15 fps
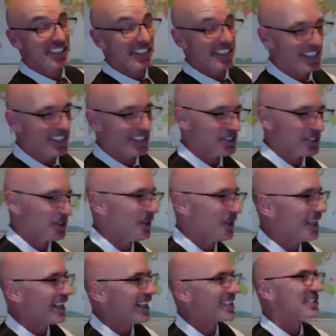illegal, so
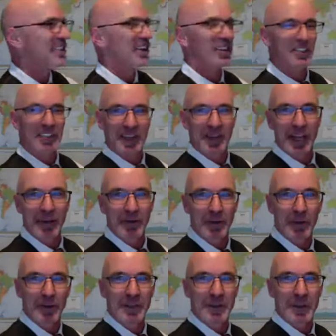let's not go down that road.